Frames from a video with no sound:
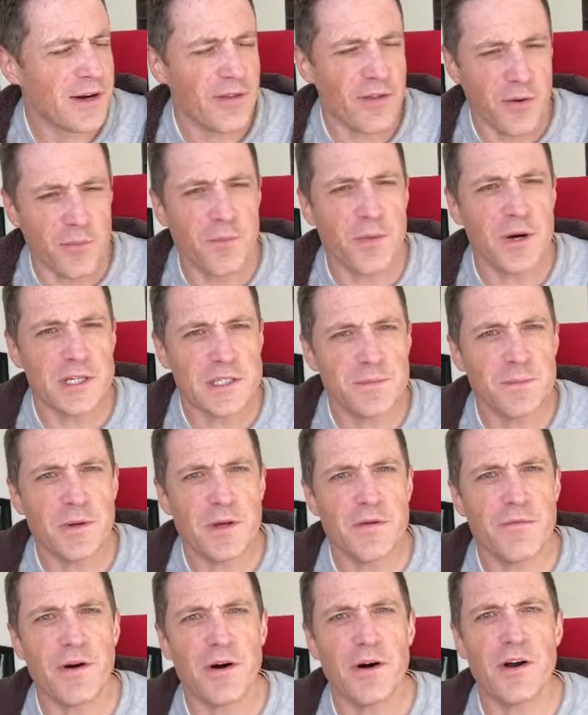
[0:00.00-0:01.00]
There must be a
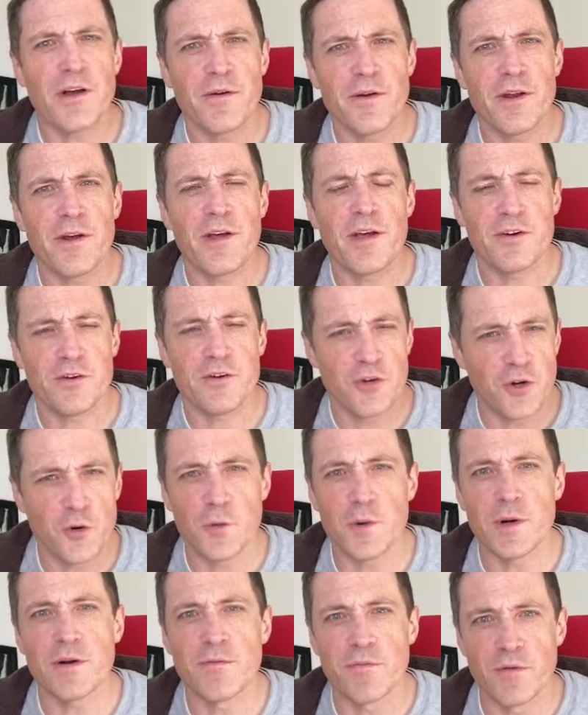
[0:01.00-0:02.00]
very
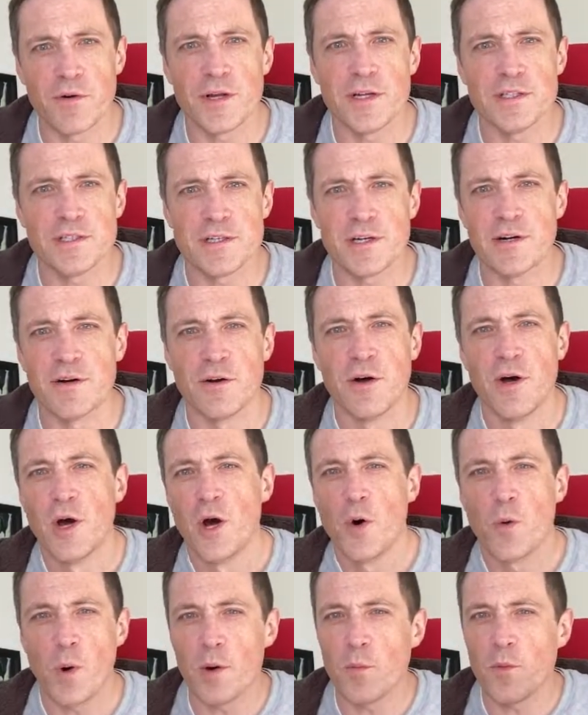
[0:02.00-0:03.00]
intuitive reason
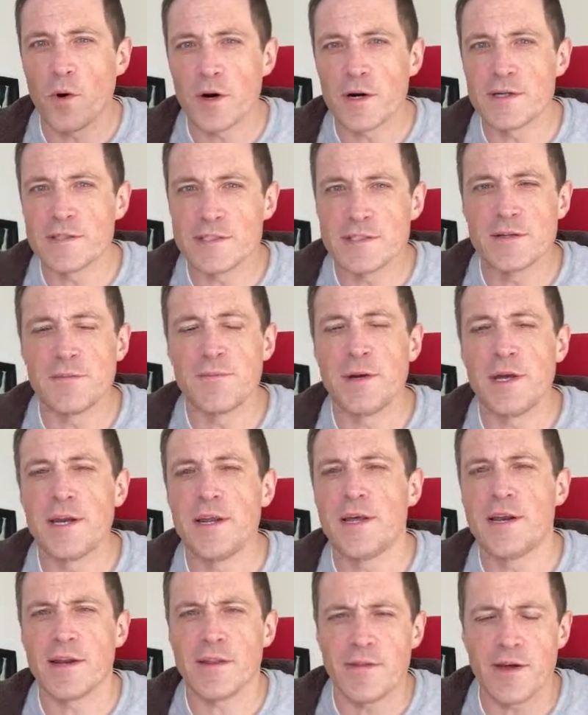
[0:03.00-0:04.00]
why one is the
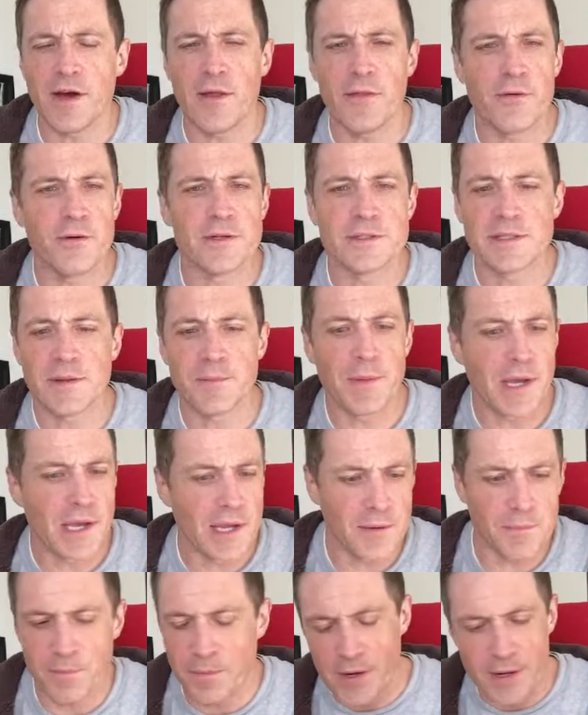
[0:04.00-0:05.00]
median and the other is the
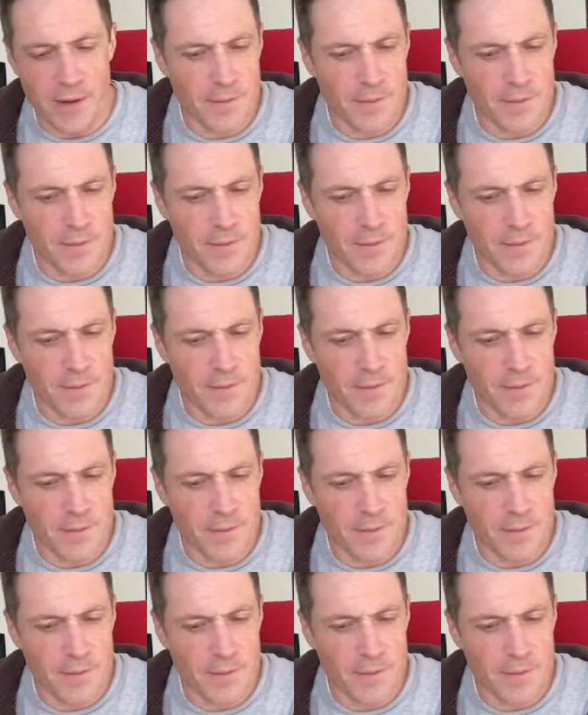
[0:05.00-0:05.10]
mean, but